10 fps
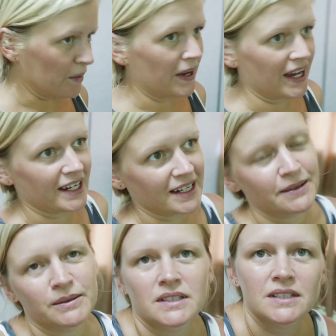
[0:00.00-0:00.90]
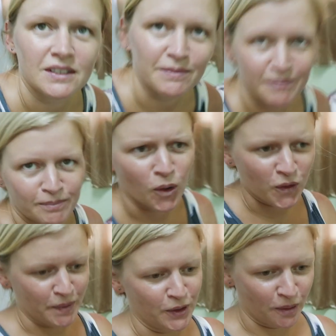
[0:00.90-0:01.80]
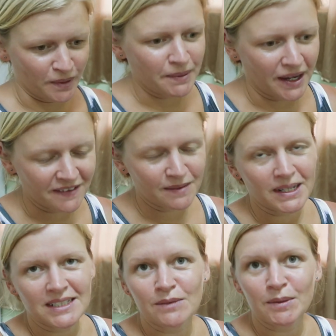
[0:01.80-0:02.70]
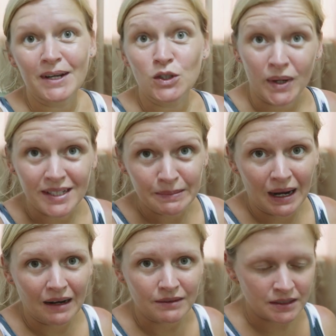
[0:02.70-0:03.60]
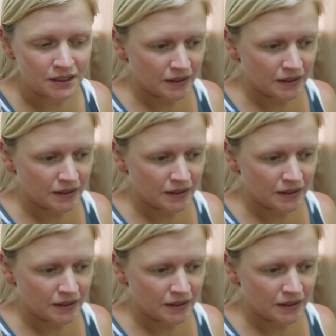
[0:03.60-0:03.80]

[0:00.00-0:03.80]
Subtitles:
We paid, it was more than we normally pay for places. We paid £20